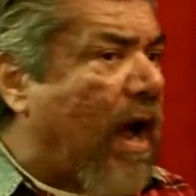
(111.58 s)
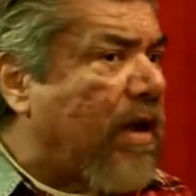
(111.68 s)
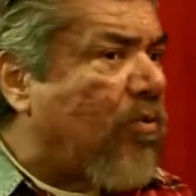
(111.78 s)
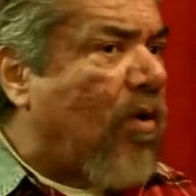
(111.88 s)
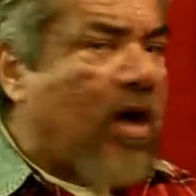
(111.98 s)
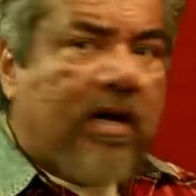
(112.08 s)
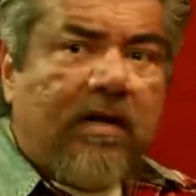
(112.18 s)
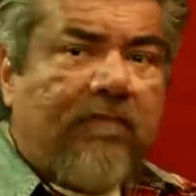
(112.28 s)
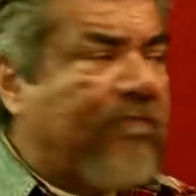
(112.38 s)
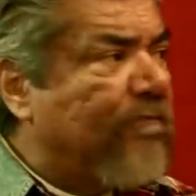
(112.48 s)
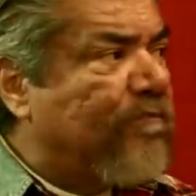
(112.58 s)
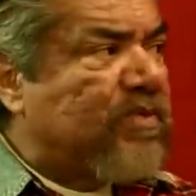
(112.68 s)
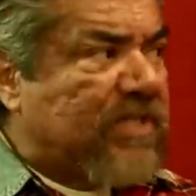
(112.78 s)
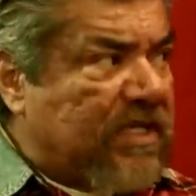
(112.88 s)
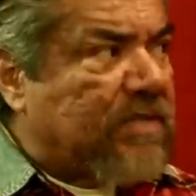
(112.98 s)
want to
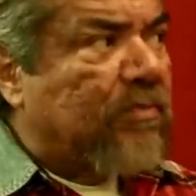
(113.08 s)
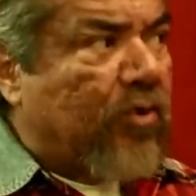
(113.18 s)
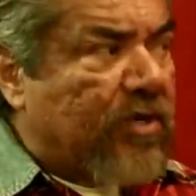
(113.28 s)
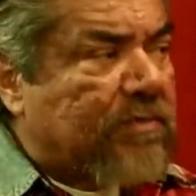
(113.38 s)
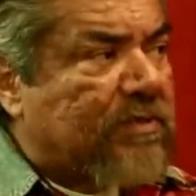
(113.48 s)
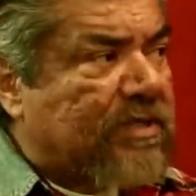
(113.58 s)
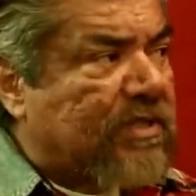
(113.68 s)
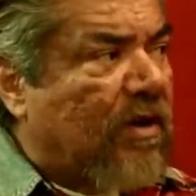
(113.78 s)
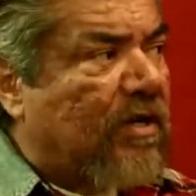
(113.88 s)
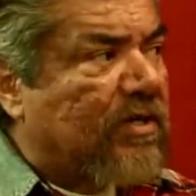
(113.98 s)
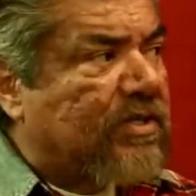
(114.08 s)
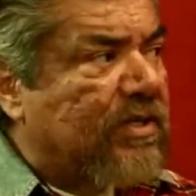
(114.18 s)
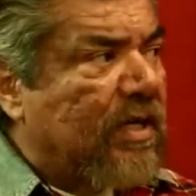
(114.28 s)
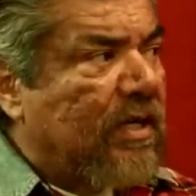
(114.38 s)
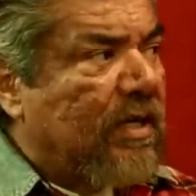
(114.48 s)
see some Christmas songs,
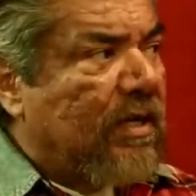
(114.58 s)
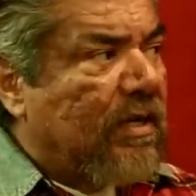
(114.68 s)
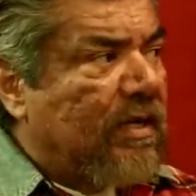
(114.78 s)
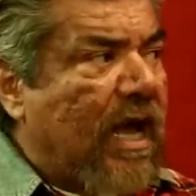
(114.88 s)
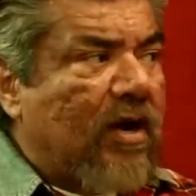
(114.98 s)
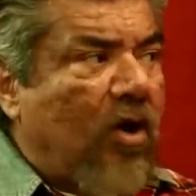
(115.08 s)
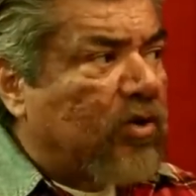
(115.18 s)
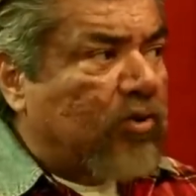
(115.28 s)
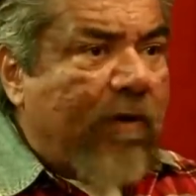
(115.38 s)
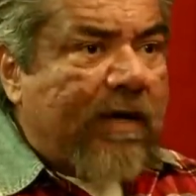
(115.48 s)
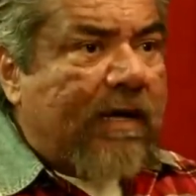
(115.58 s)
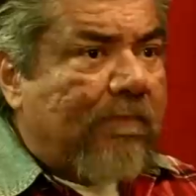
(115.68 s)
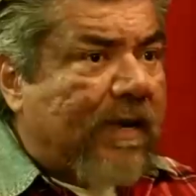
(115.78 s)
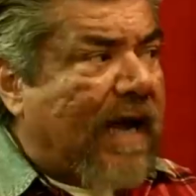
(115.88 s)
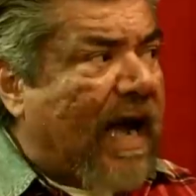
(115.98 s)
not all 20,
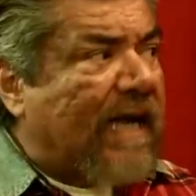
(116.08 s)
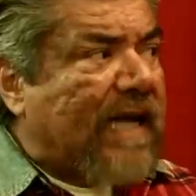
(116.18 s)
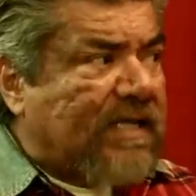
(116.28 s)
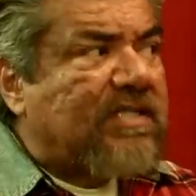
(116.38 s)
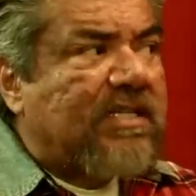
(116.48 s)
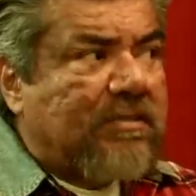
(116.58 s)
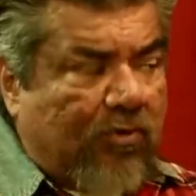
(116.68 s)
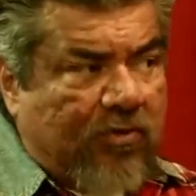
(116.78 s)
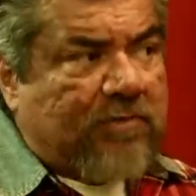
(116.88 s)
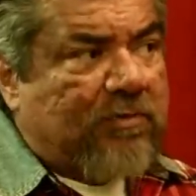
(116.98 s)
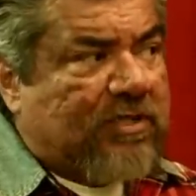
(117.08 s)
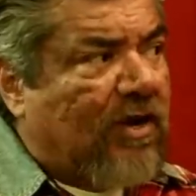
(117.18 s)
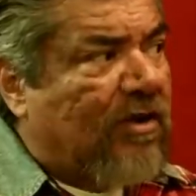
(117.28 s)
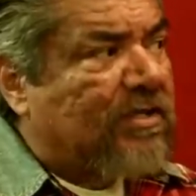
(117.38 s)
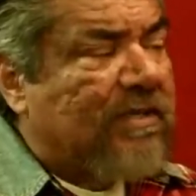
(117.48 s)
but I'd like to see some Christmas
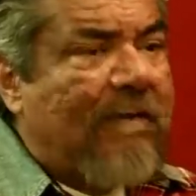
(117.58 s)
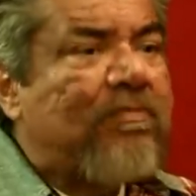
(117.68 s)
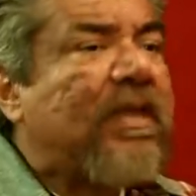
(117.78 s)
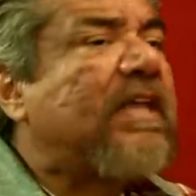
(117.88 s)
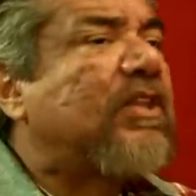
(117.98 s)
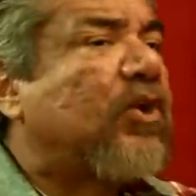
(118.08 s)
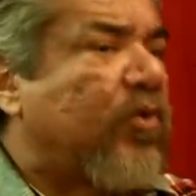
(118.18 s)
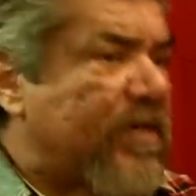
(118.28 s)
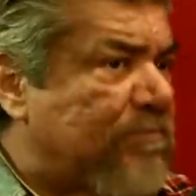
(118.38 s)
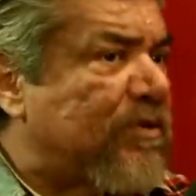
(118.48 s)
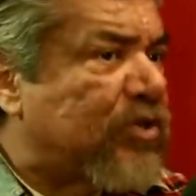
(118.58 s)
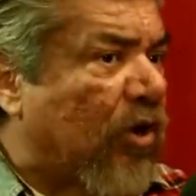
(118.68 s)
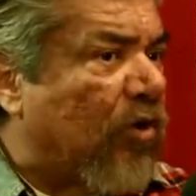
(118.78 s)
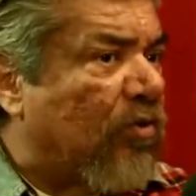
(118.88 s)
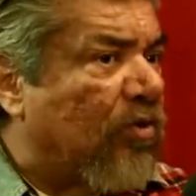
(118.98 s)
songs in the Christmas
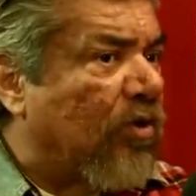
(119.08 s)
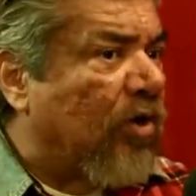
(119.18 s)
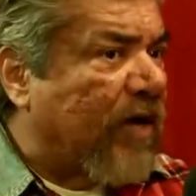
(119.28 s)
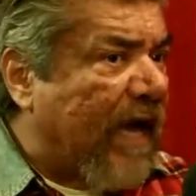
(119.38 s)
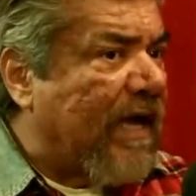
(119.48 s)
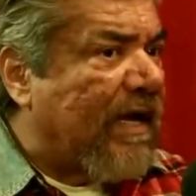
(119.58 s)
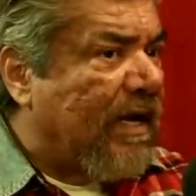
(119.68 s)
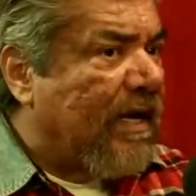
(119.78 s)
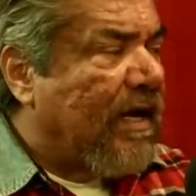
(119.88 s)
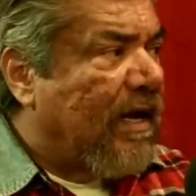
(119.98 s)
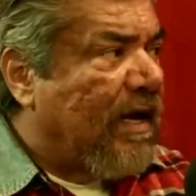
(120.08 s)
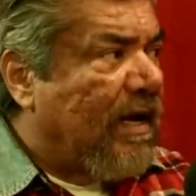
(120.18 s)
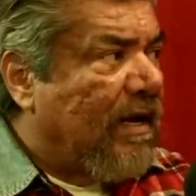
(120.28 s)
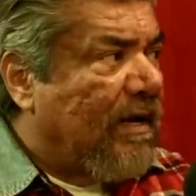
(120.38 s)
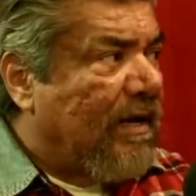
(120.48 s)
show, okay?
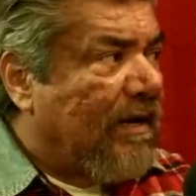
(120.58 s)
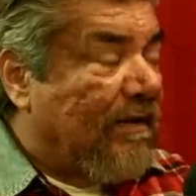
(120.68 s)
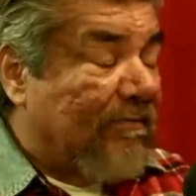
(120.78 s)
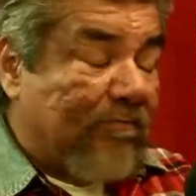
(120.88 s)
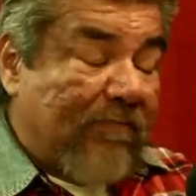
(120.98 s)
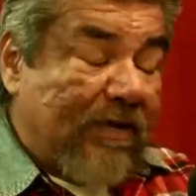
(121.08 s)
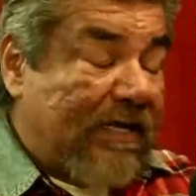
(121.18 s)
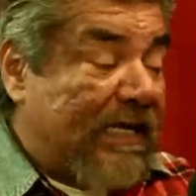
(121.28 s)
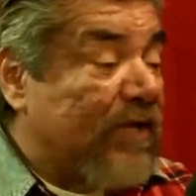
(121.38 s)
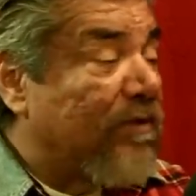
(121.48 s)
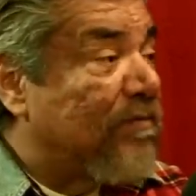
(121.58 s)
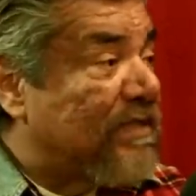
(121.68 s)
Neither of them